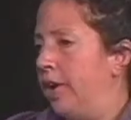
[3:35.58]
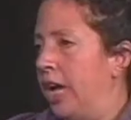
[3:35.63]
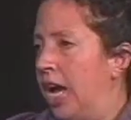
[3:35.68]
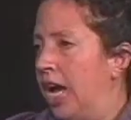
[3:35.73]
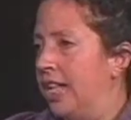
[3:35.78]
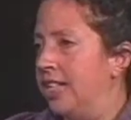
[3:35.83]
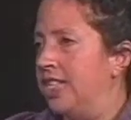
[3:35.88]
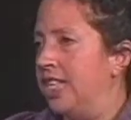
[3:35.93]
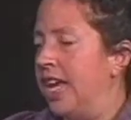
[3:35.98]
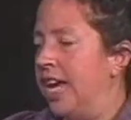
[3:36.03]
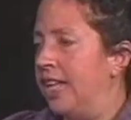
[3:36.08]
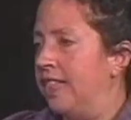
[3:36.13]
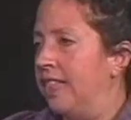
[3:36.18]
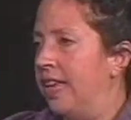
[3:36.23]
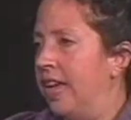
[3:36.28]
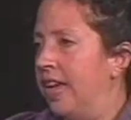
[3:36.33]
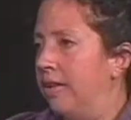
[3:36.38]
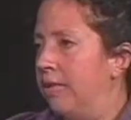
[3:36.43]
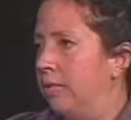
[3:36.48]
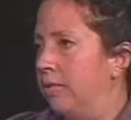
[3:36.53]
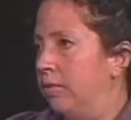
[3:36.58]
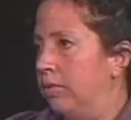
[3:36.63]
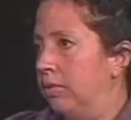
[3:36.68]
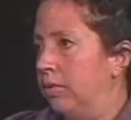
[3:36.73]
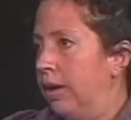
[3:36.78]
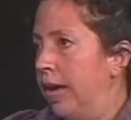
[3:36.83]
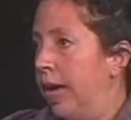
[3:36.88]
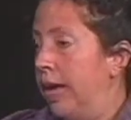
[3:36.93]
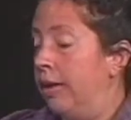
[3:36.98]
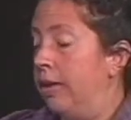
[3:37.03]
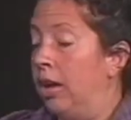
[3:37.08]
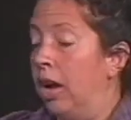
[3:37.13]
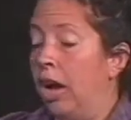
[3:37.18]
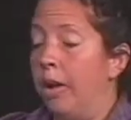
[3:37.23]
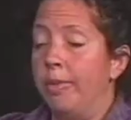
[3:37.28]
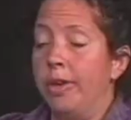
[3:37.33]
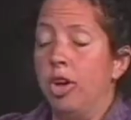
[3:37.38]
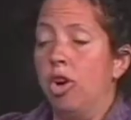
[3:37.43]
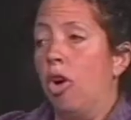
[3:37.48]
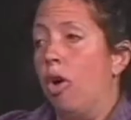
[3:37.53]
contact that had
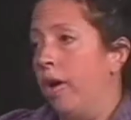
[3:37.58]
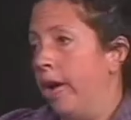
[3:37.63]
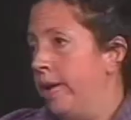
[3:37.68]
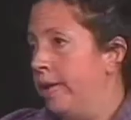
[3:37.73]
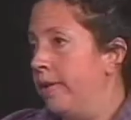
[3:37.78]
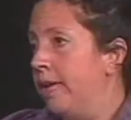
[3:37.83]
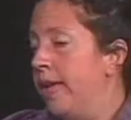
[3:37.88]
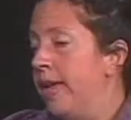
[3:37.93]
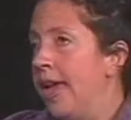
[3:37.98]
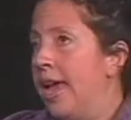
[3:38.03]
come and gone.